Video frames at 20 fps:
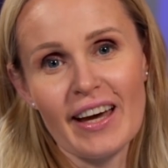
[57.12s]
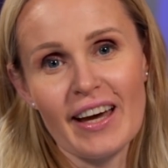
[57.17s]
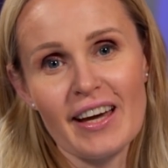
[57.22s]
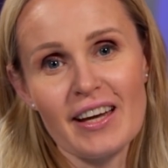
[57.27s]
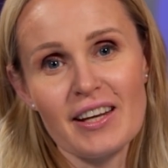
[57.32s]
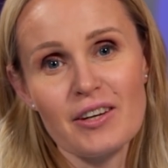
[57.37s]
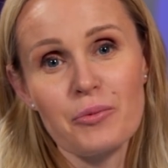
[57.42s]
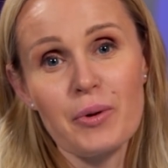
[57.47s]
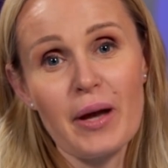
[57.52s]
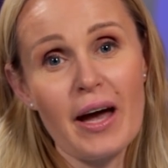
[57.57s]

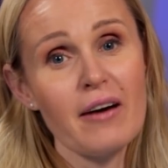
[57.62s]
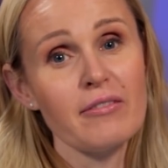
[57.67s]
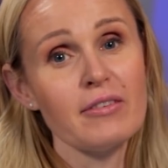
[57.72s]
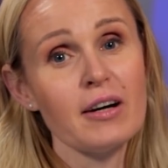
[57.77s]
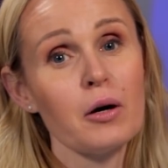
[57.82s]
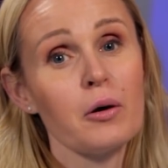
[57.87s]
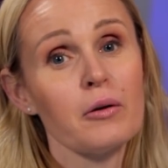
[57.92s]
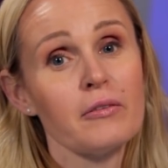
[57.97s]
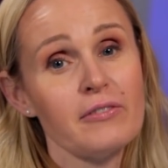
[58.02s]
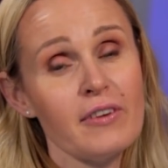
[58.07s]
And we have
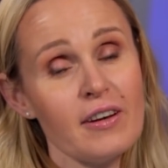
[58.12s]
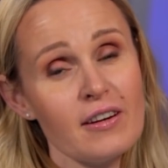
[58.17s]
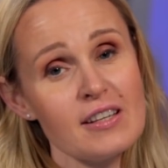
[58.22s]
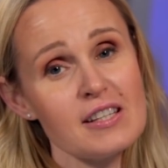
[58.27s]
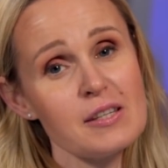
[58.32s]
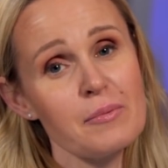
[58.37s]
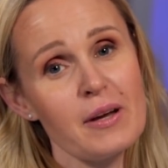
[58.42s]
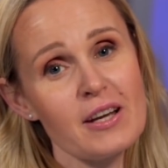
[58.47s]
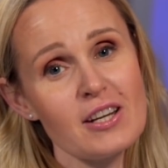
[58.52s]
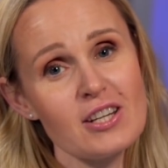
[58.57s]
our very
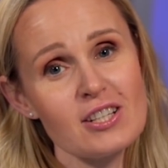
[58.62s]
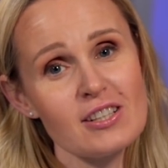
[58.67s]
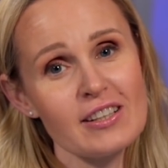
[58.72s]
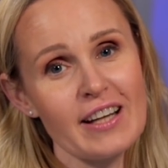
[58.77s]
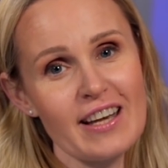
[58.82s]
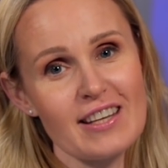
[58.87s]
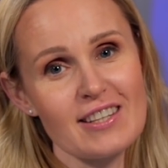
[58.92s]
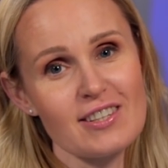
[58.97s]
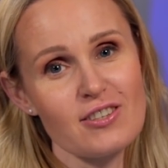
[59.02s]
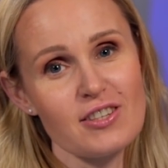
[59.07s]
special
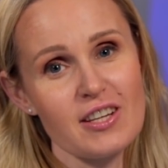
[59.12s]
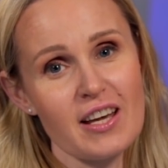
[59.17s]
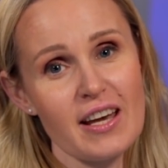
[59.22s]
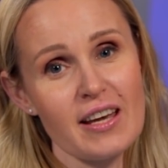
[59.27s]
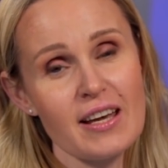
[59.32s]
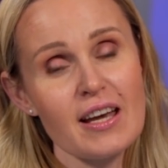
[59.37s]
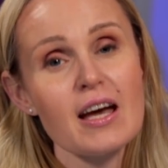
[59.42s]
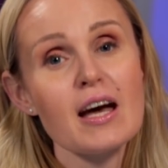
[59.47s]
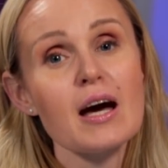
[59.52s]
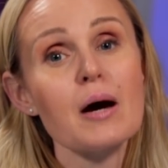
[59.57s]
guest today,
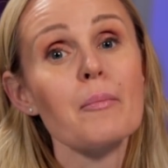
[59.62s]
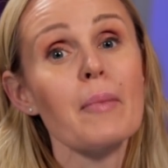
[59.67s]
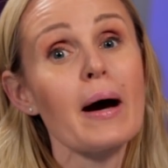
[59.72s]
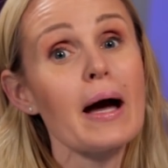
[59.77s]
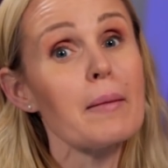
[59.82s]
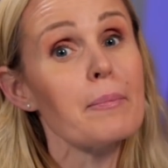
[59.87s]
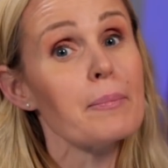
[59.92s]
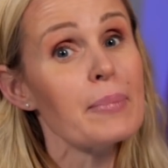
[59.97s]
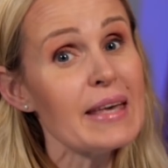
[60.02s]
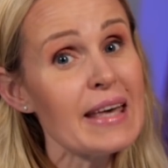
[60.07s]

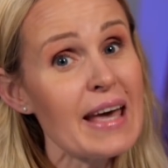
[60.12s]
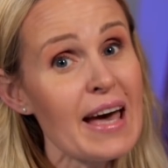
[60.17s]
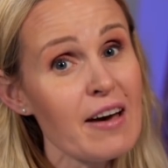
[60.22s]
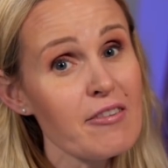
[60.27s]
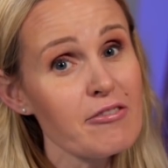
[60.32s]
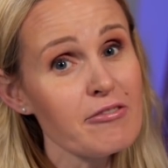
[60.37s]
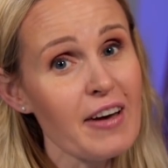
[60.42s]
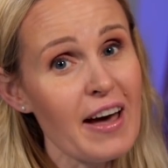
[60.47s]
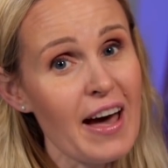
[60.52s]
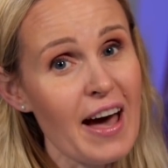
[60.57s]
my
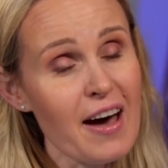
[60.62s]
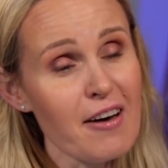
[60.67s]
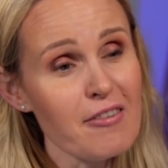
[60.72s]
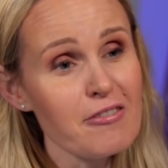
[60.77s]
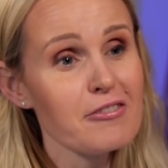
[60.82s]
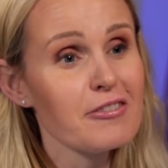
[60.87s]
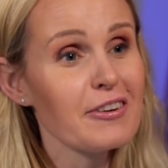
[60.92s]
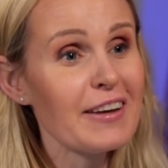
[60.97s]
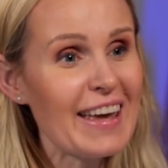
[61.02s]
BFF,